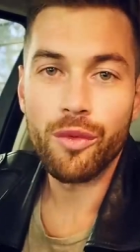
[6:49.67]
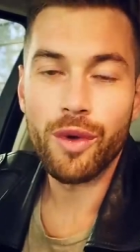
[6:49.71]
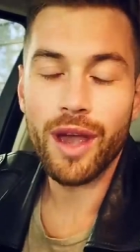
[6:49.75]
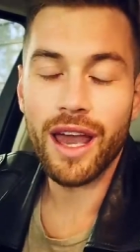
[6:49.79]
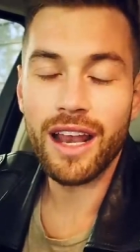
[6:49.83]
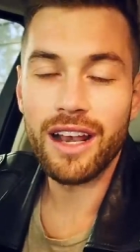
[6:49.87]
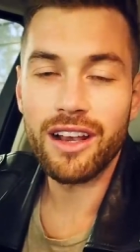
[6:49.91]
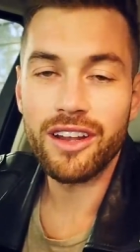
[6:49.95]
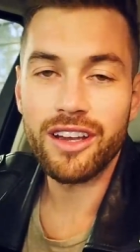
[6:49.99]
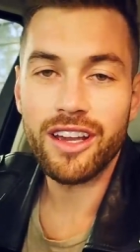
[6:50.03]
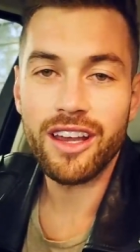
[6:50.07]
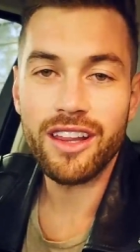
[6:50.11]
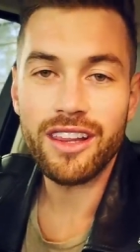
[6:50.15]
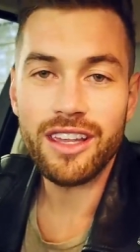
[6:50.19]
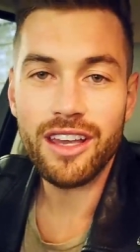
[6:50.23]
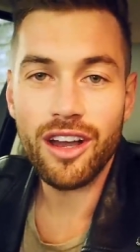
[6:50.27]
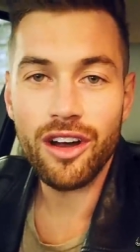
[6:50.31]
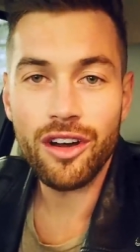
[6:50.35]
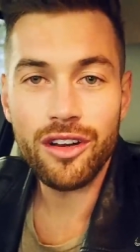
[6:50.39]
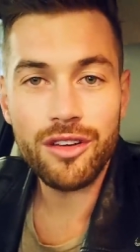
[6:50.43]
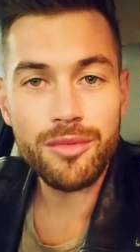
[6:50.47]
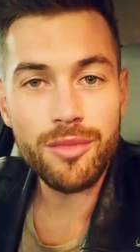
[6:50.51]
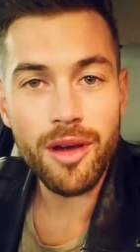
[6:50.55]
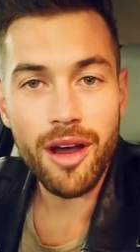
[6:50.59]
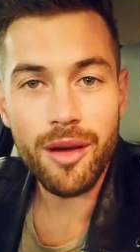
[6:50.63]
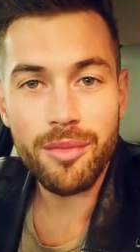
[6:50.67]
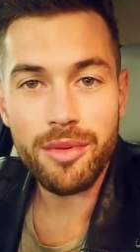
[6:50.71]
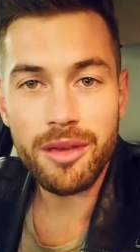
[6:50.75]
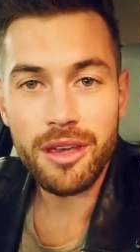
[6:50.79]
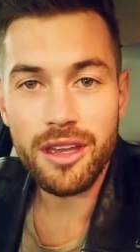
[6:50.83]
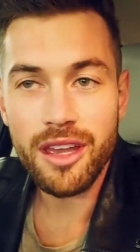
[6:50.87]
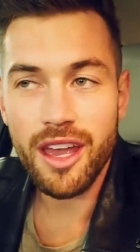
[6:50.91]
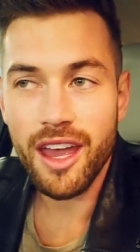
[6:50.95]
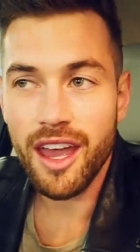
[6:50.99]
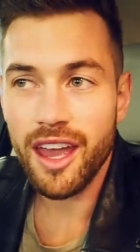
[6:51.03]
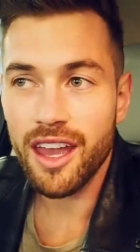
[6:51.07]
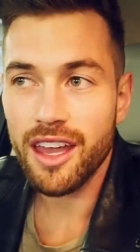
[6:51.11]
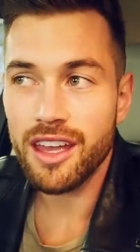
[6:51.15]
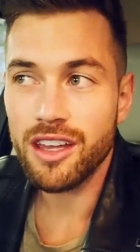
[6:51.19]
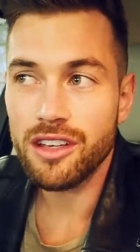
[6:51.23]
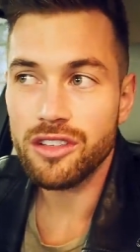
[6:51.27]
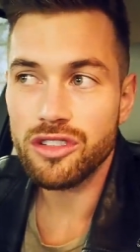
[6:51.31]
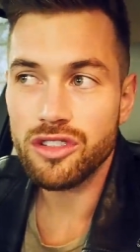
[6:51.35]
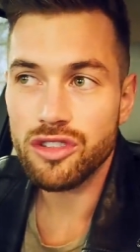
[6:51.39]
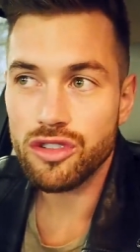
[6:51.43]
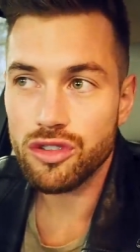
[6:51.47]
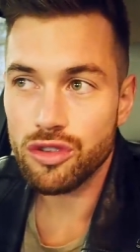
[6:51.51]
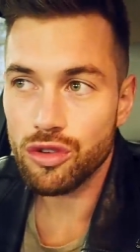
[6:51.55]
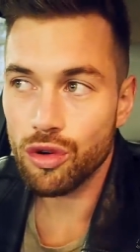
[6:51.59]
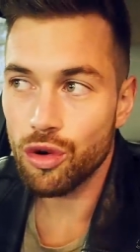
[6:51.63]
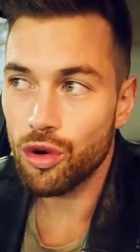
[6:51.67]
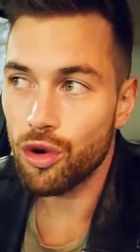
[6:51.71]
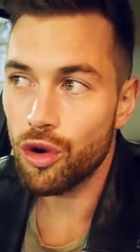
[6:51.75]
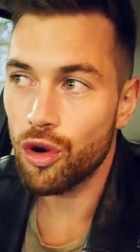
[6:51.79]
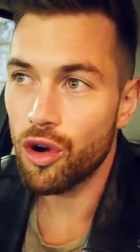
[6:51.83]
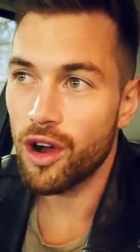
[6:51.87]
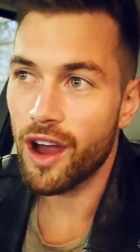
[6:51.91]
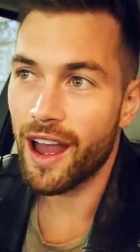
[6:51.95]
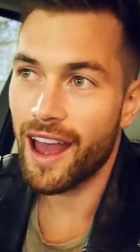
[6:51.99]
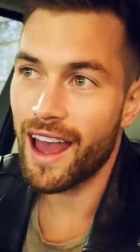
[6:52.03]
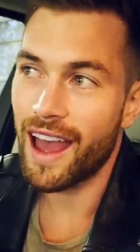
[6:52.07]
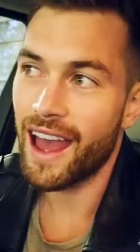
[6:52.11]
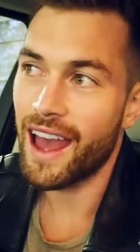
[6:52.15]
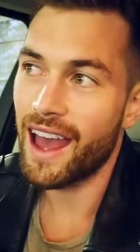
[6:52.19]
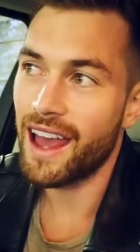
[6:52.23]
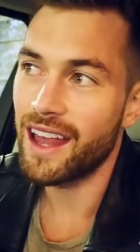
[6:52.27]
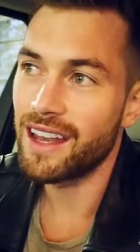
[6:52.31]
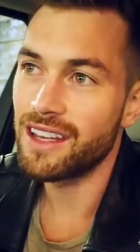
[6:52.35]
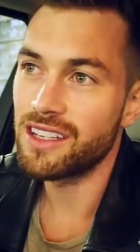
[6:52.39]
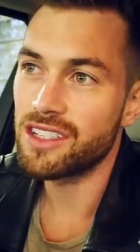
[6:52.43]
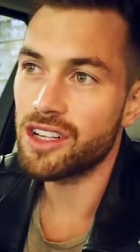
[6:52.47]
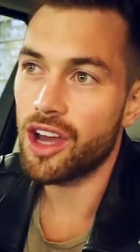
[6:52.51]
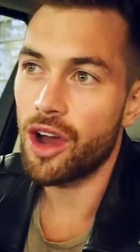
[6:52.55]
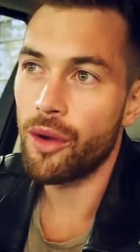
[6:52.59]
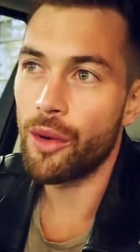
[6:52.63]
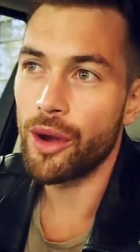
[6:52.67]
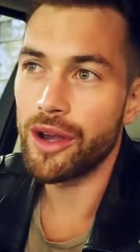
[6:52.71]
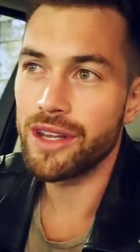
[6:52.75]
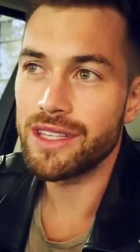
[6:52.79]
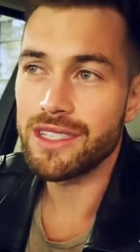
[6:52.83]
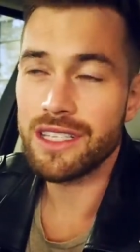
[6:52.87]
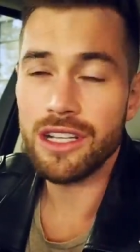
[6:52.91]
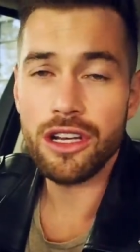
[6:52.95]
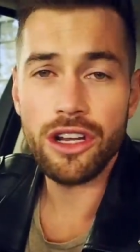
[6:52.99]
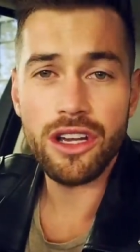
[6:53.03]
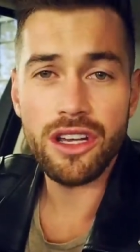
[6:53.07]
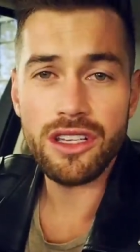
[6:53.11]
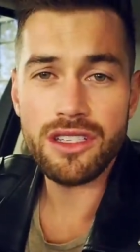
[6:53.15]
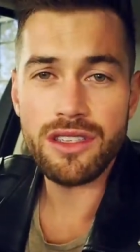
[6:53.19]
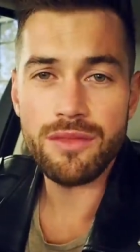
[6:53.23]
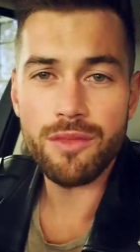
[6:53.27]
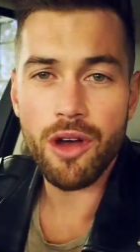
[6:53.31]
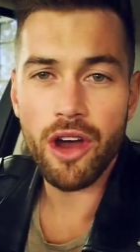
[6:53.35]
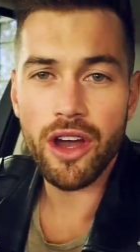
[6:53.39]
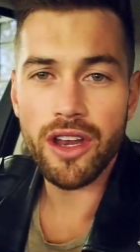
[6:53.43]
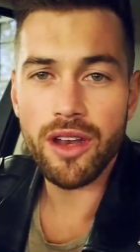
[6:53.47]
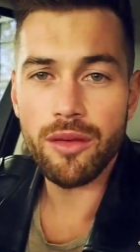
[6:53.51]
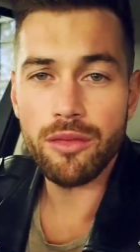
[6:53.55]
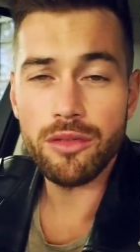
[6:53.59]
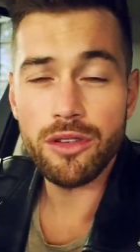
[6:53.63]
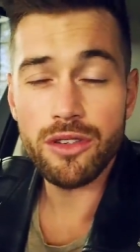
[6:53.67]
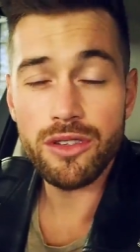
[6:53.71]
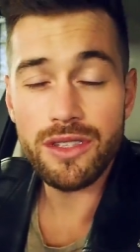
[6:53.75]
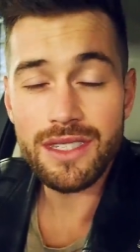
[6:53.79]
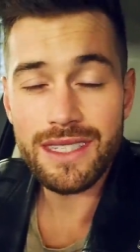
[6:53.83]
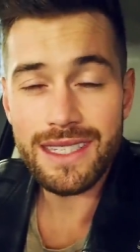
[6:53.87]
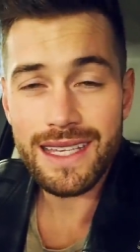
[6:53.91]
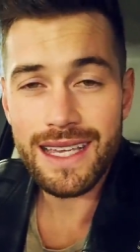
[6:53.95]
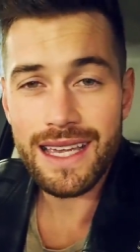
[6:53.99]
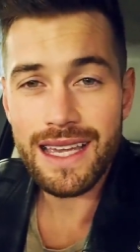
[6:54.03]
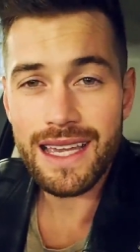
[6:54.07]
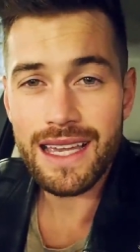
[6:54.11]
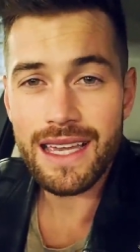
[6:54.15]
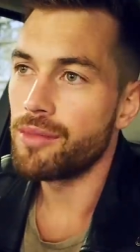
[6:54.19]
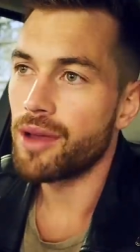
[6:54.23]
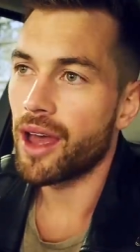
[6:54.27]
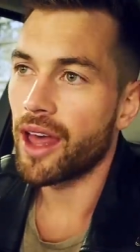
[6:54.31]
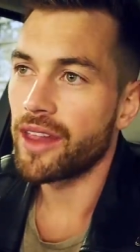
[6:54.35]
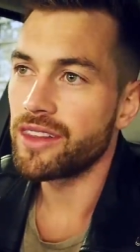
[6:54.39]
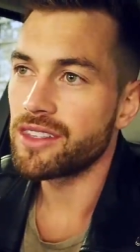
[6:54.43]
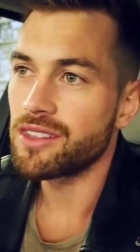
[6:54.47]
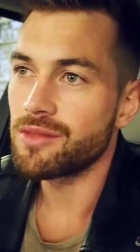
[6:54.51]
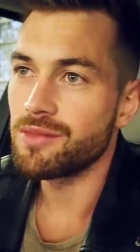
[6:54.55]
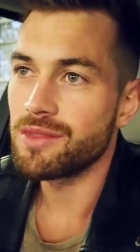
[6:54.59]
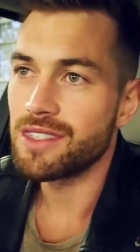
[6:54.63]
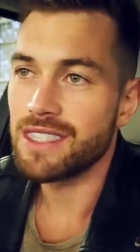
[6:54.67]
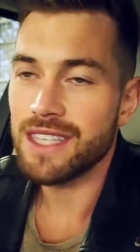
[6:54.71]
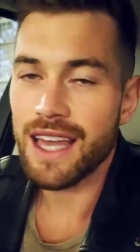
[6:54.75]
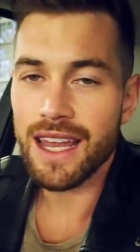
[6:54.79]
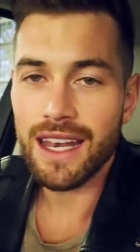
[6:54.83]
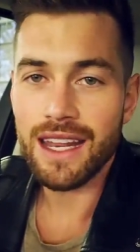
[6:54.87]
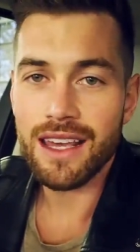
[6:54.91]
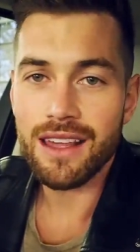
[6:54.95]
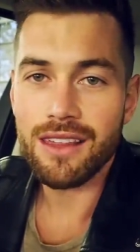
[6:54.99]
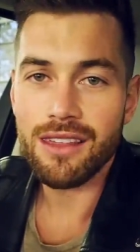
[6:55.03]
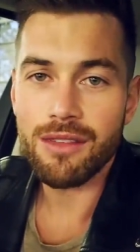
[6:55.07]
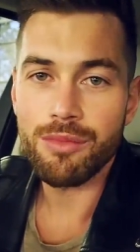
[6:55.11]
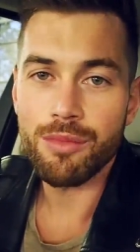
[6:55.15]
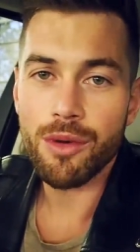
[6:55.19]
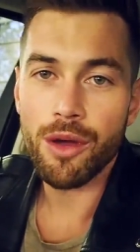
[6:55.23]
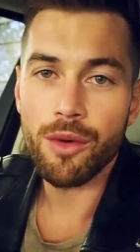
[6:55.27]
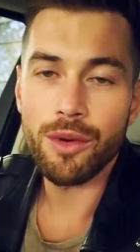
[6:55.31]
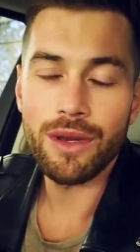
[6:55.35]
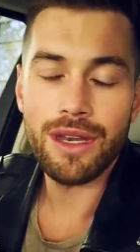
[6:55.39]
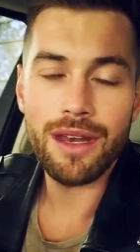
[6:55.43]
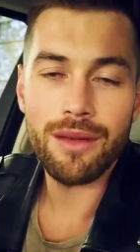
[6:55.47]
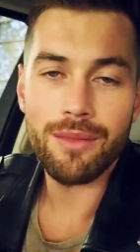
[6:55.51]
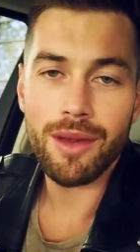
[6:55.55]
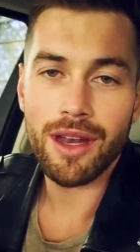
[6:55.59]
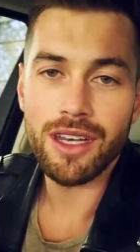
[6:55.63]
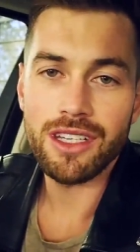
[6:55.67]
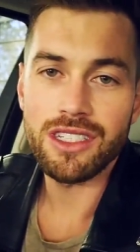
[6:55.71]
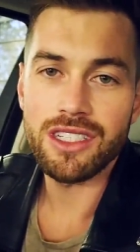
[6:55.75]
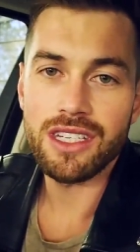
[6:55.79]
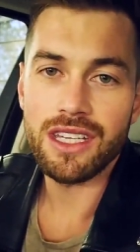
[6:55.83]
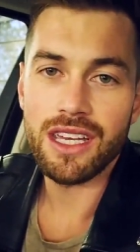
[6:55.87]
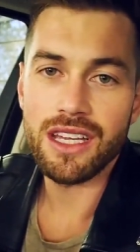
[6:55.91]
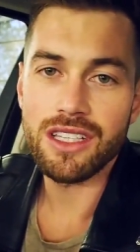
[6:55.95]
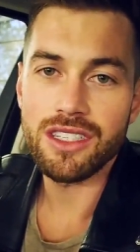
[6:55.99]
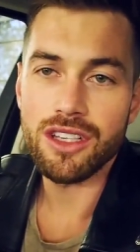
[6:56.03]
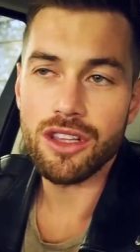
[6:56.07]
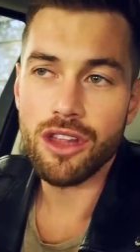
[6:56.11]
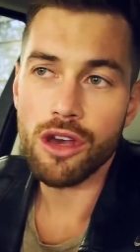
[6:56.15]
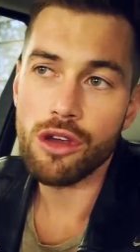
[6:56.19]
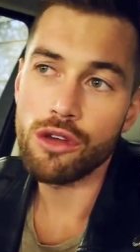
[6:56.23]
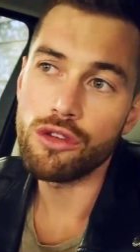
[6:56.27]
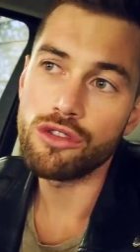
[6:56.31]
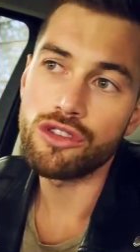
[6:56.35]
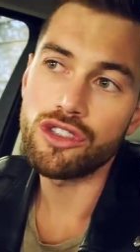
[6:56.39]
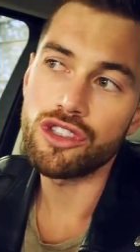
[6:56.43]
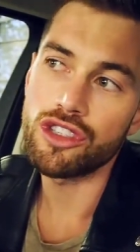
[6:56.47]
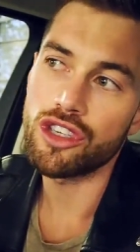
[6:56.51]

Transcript: We had a look at the Audemars Piguet store and I wanted to look at some IWC and some Zenith, but we didn't manage to get to those.